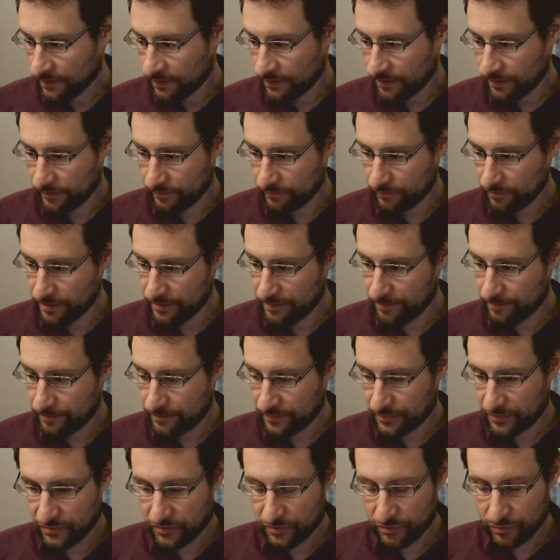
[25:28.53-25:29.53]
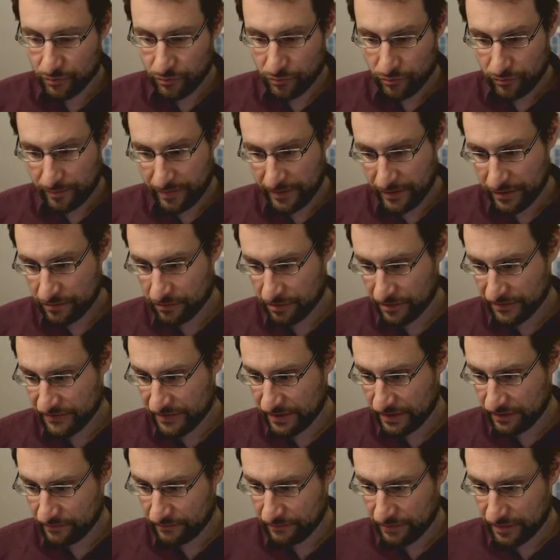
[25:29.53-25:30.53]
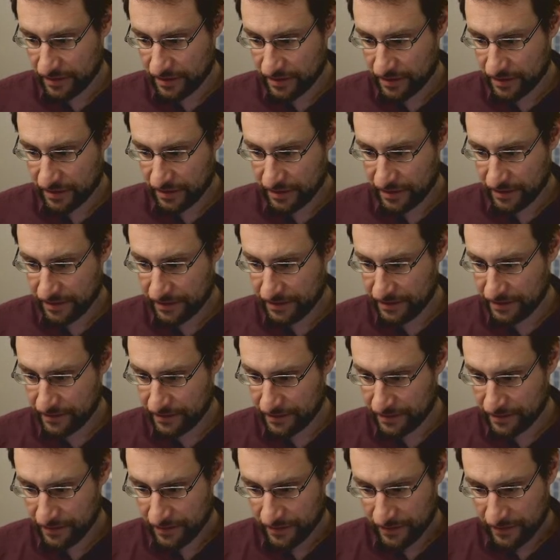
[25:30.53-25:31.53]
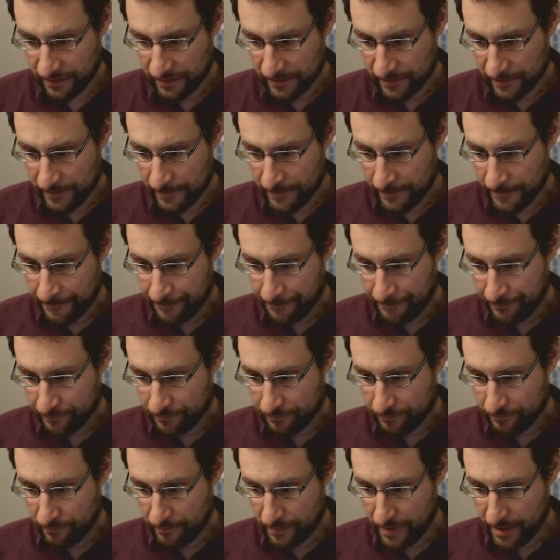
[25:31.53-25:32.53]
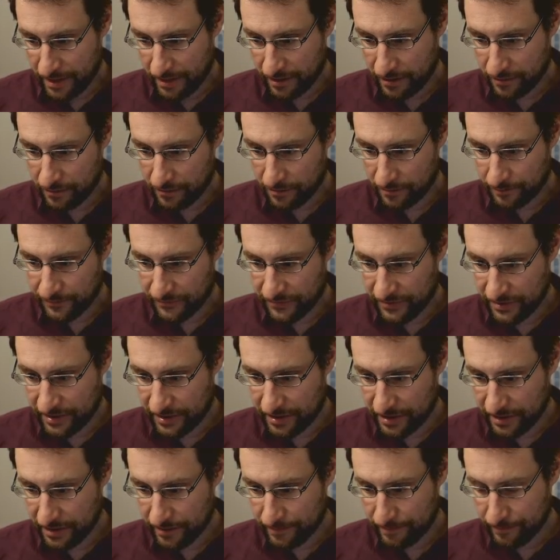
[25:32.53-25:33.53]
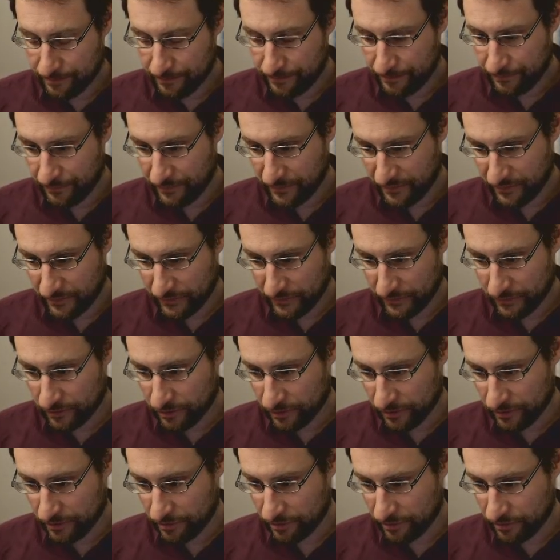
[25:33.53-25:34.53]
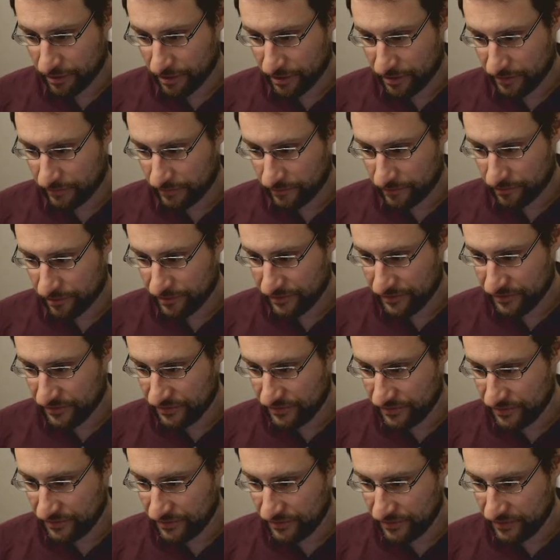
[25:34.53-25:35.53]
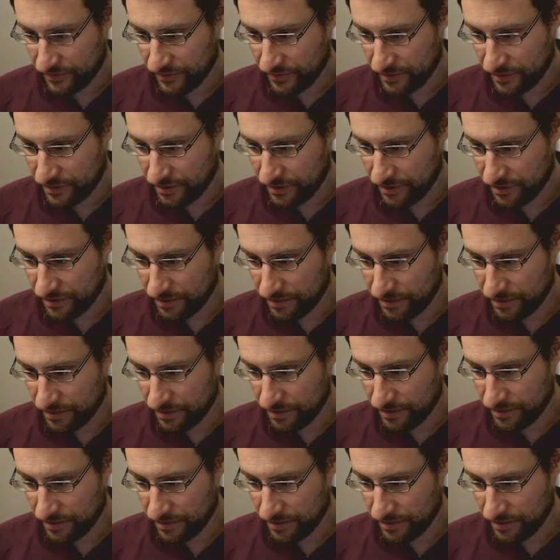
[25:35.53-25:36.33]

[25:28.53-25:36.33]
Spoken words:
And we do, because then we can make opt-m for drivers D.